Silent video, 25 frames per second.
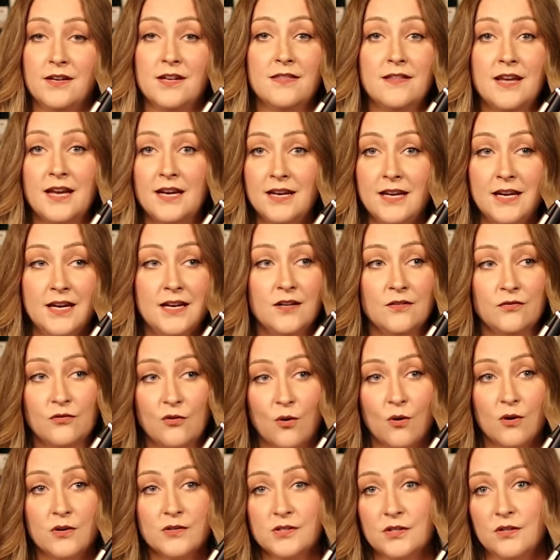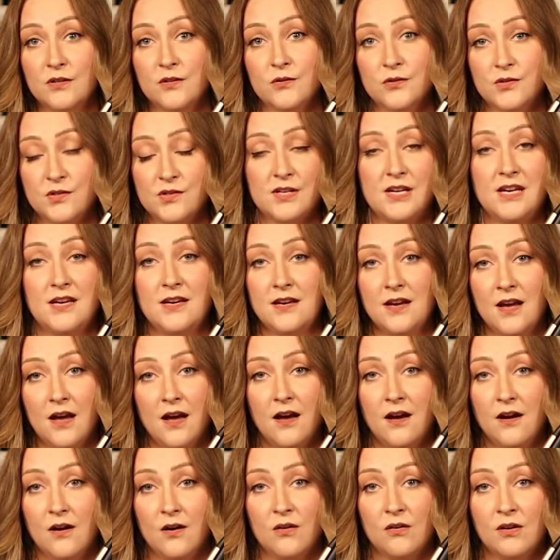and they need, of course, a new
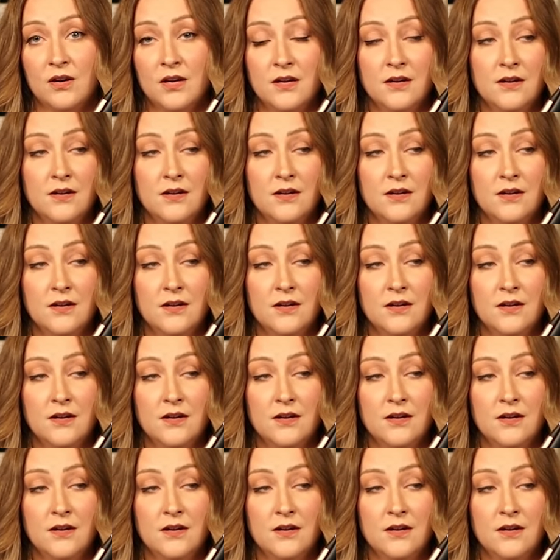CEO,